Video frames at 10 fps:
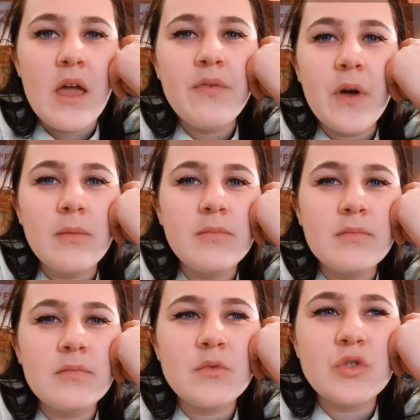if I'm
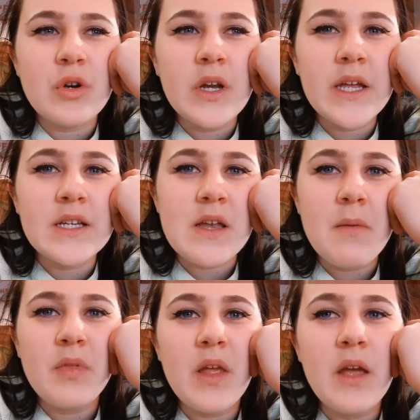drinking
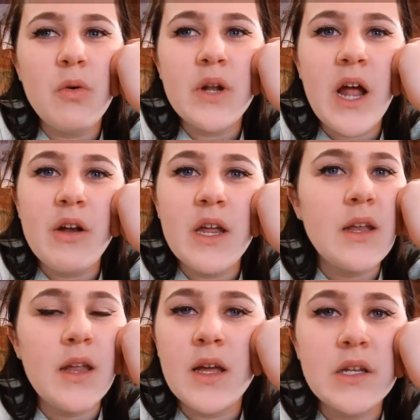something without
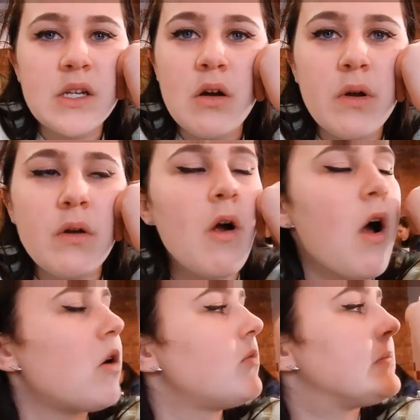eating, it's going
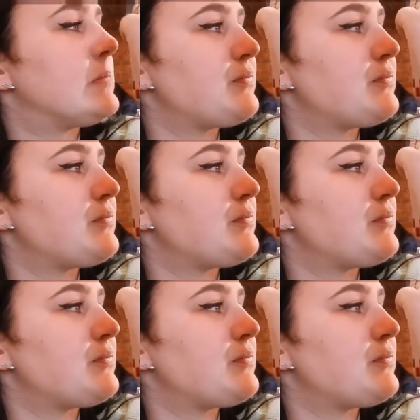wrong. So